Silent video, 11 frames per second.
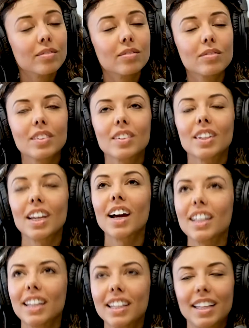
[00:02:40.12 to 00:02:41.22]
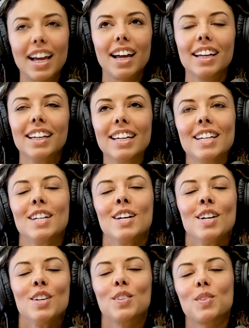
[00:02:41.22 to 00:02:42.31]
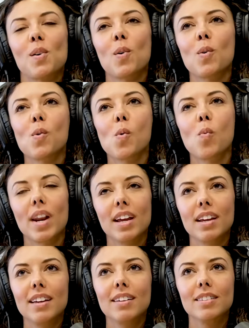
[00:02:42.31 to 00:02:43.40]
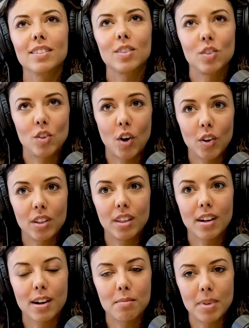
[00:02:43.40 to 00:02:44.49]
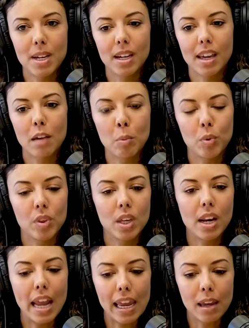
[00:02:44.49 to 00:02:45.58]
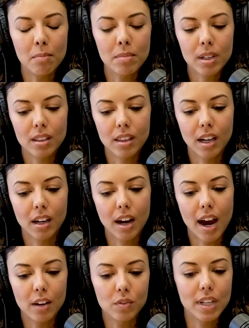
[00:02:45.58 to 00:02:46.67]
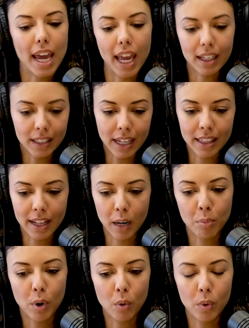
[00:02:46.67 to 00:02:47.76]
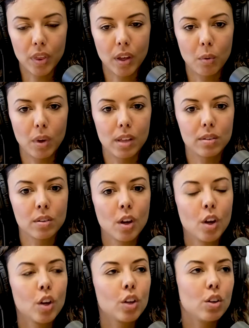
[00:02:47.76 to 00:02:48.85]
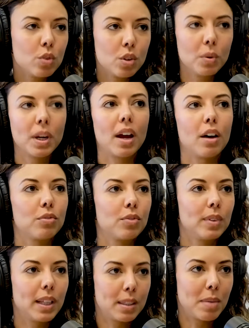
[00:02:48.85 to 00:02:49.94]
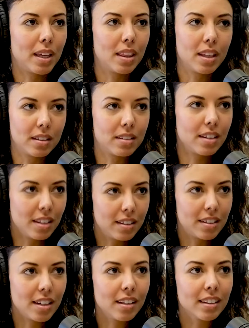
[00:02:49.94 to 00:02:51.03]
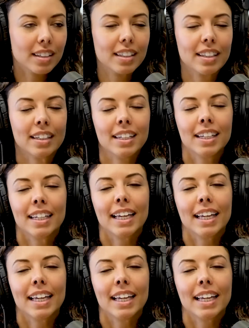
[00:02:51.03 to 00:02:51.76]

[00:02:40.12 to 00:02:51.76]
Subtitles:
Yeah, I like that. So when I started the company and came up with the name, the kind of tagline that I put with it was, you do enough, let's make this easy. Mm.